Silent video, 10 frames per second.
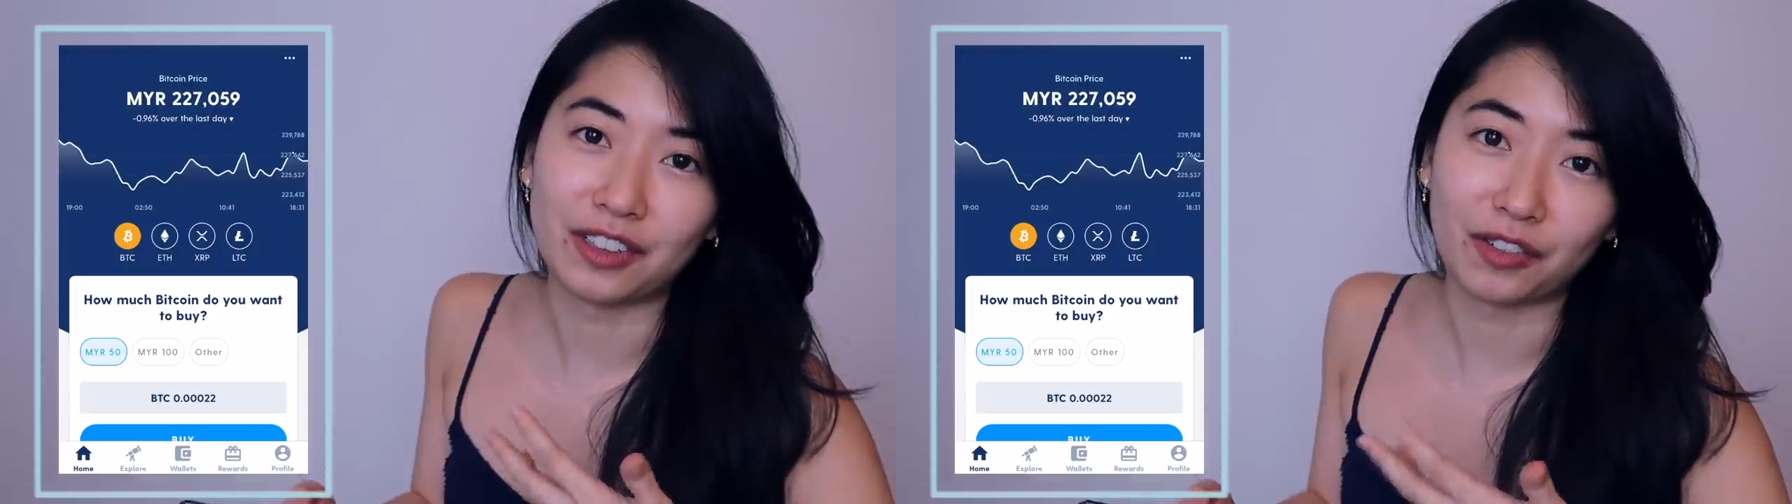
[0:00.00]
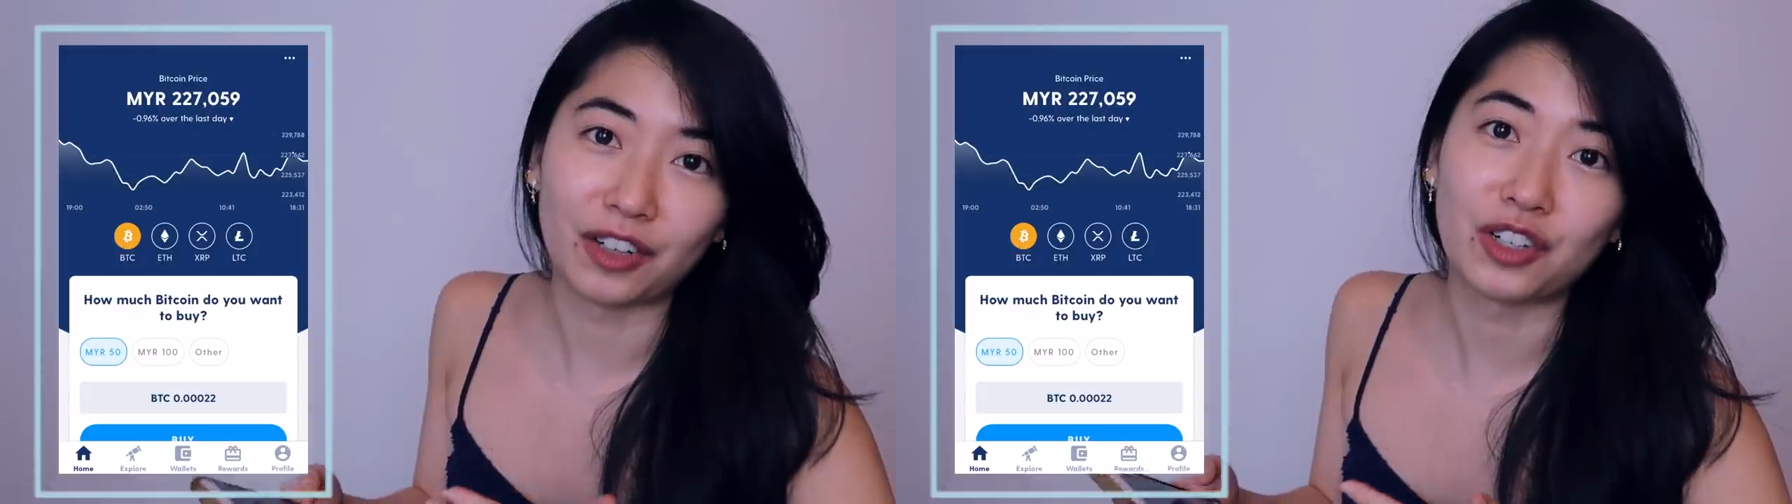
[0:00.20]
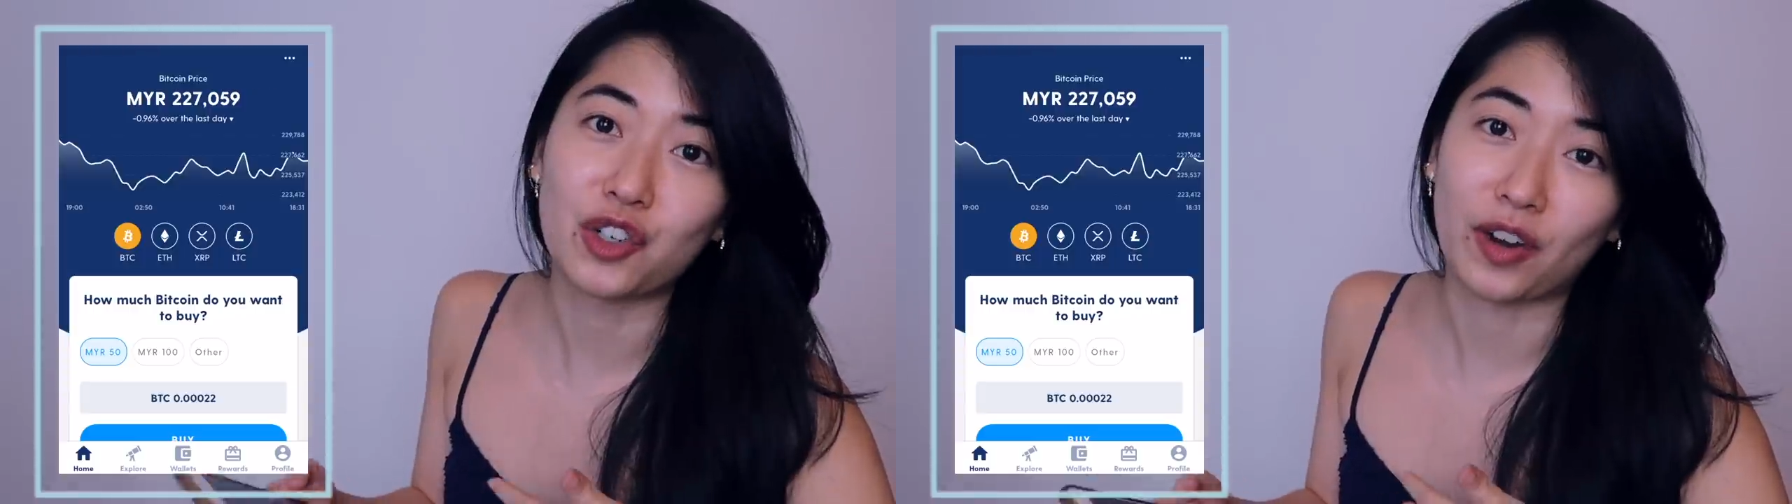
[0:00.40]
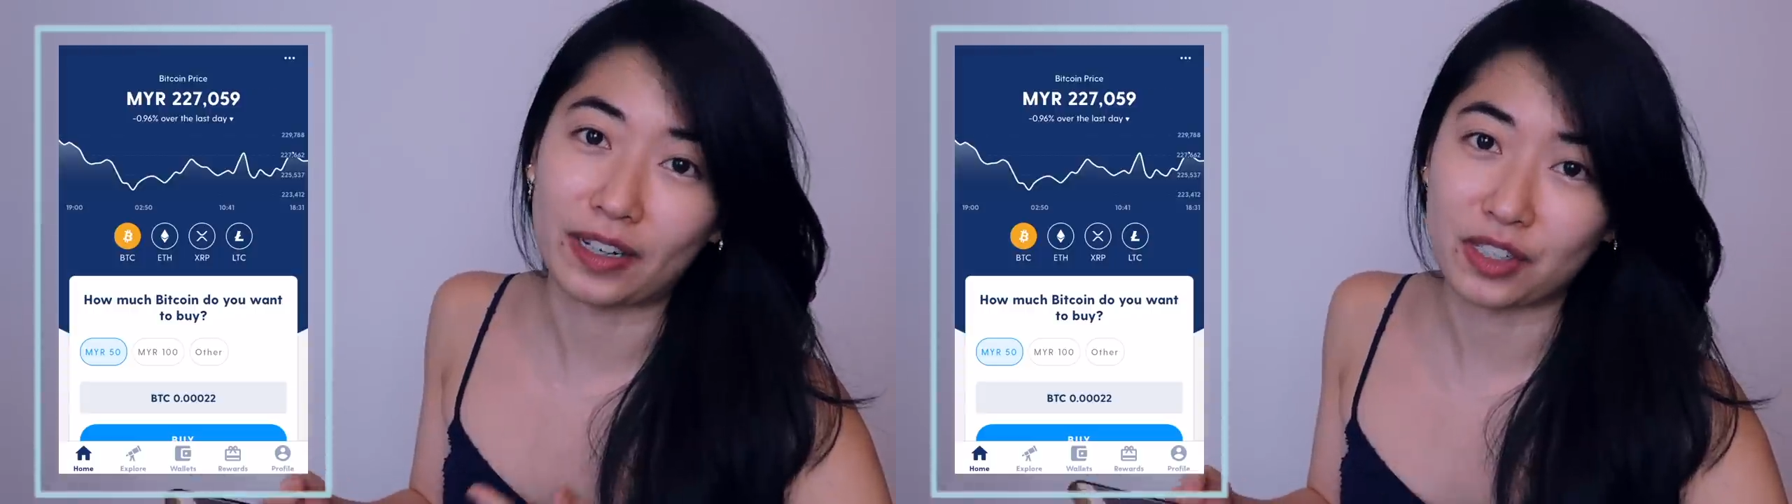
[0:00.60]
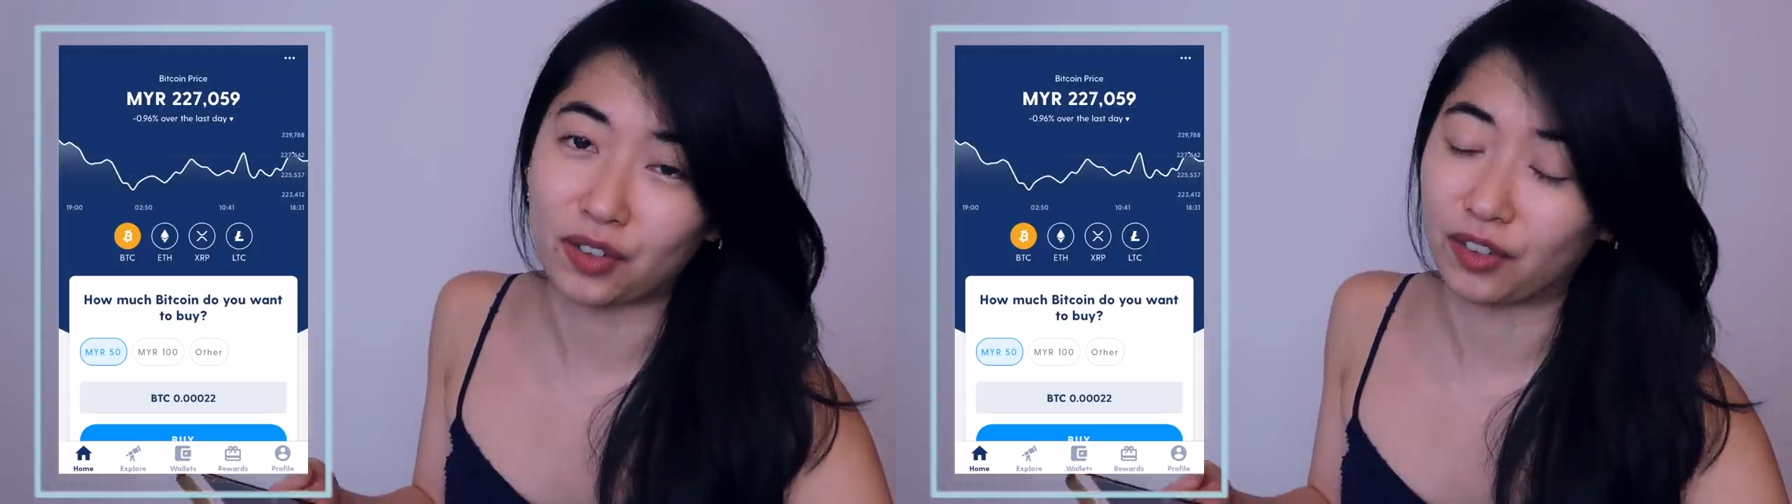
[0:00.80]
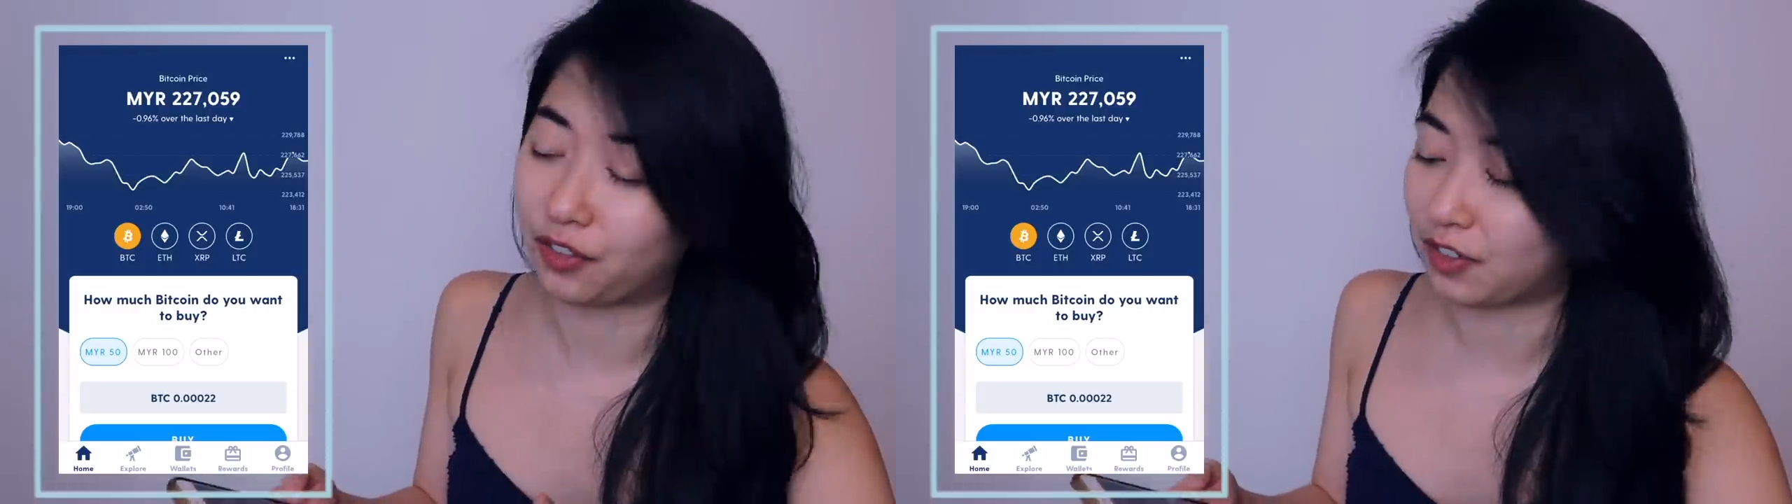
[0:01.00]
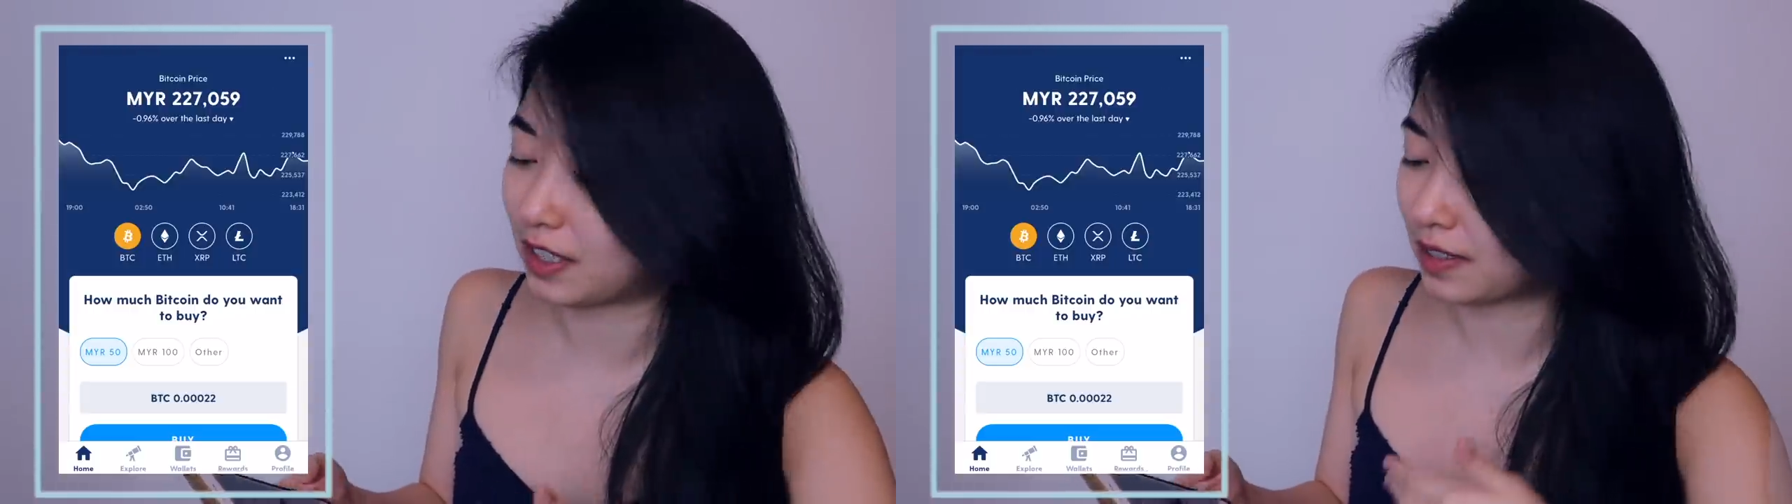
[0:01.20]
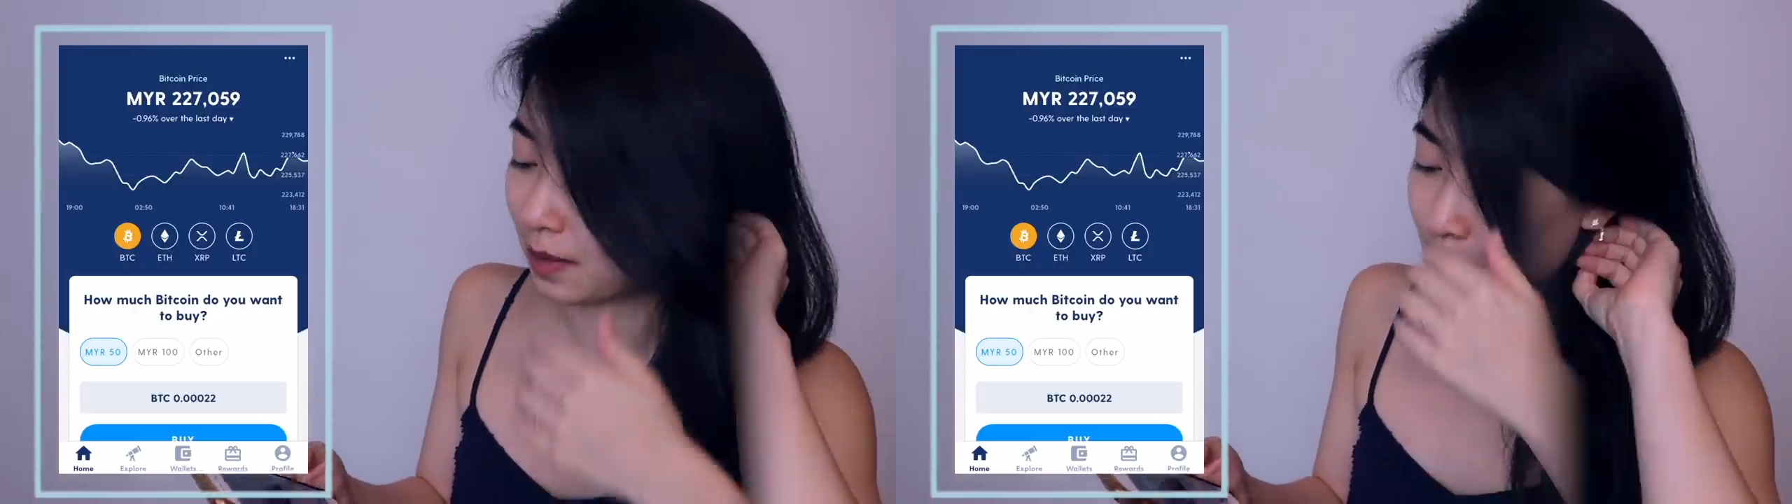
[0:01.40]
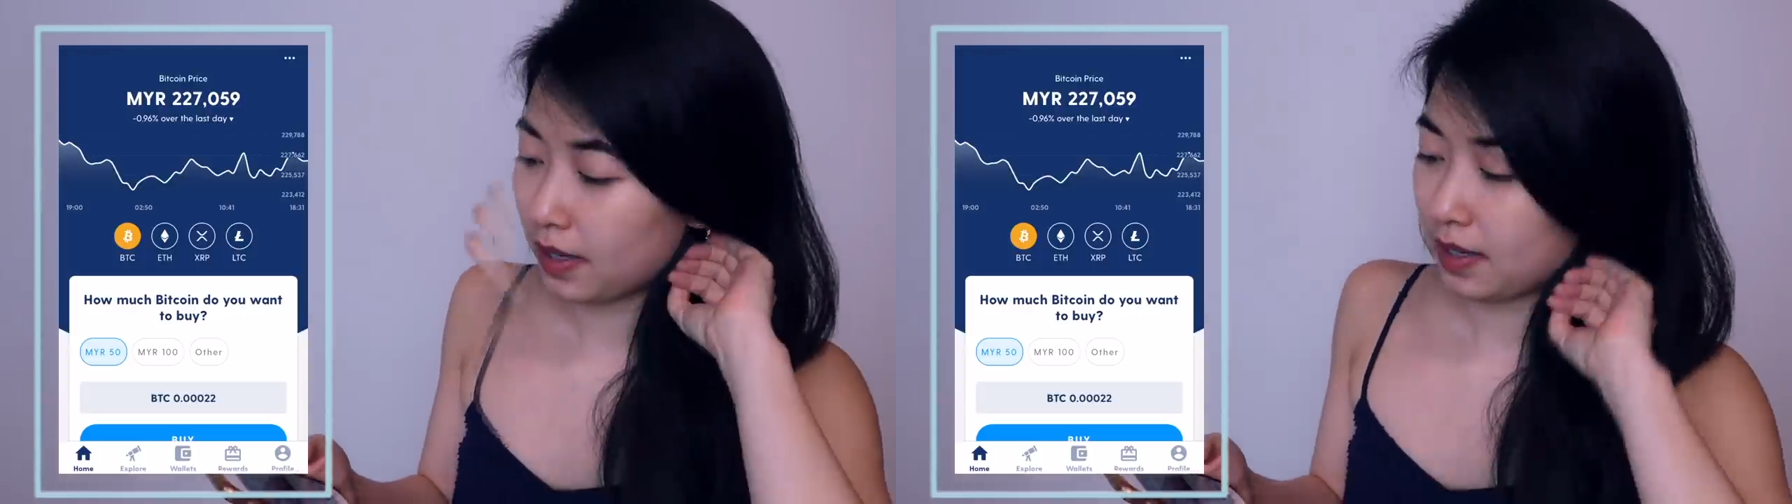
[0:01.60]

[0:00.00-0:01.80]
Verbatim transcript: different transfer fees.